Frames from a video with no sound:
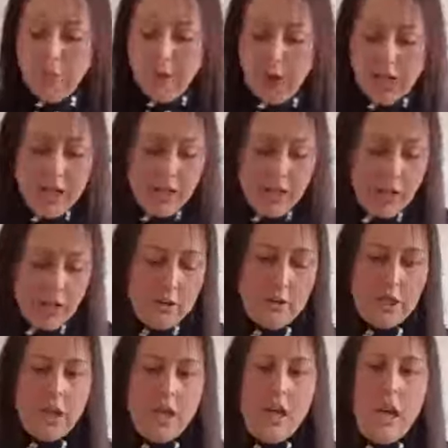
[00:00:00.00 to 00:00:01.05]
you might
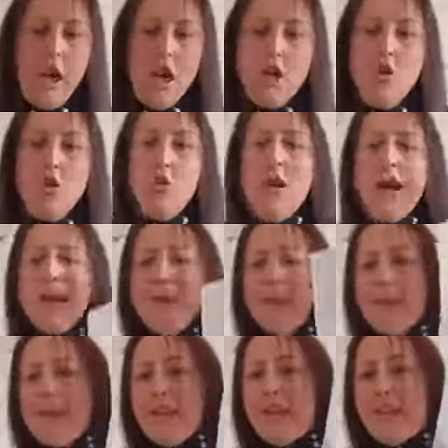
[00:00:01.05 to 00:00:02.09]
use a
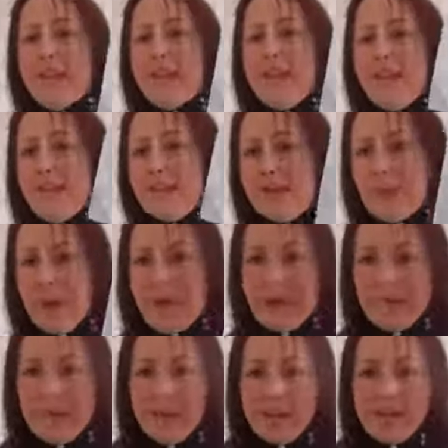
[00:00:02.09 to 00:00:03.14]
great big sheet of
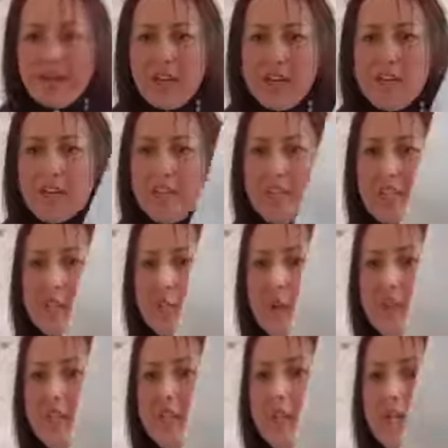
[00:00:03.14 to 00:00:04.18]
paper, such as
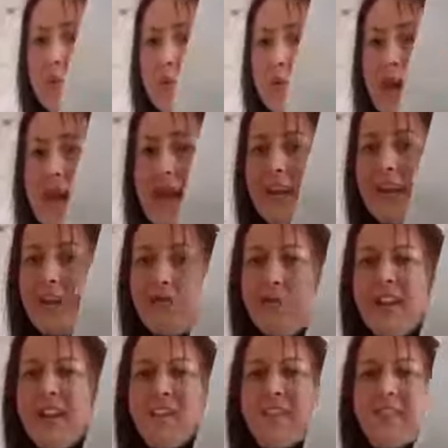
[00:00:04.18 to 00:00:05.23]
this one. This is called
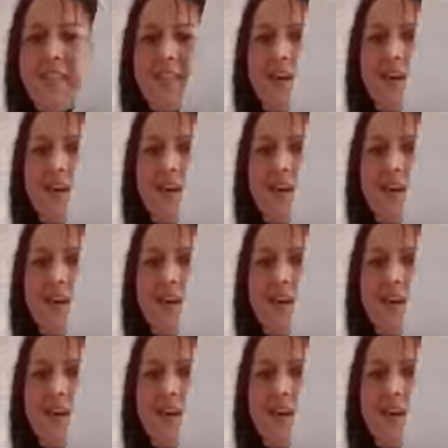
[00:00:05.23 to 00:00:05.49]
A3,